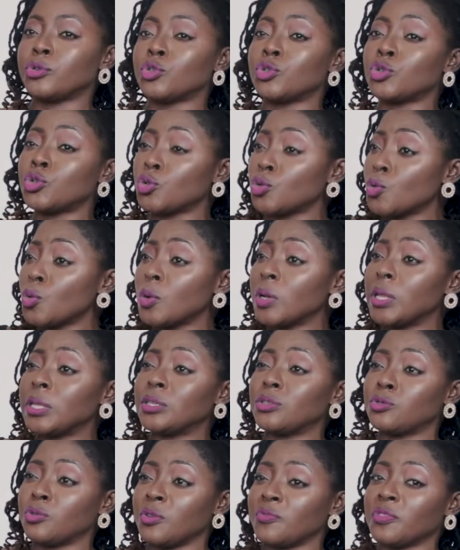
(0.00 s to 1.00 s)
truly
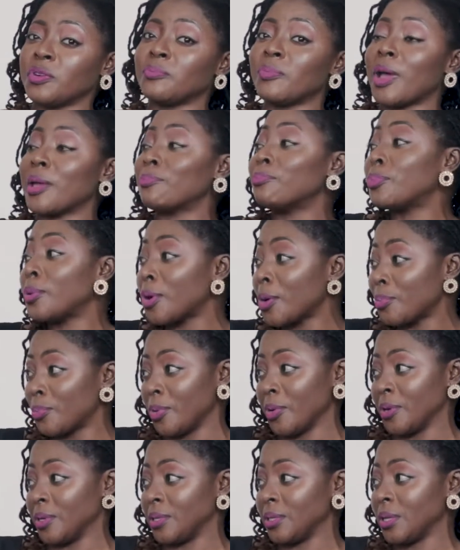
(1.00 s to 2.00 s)
driven by
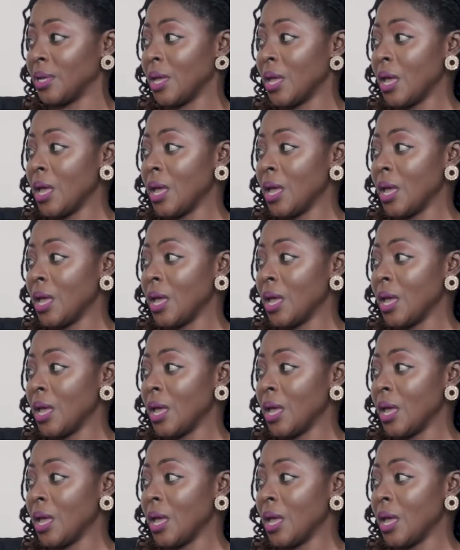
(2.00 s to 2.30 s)
purpose,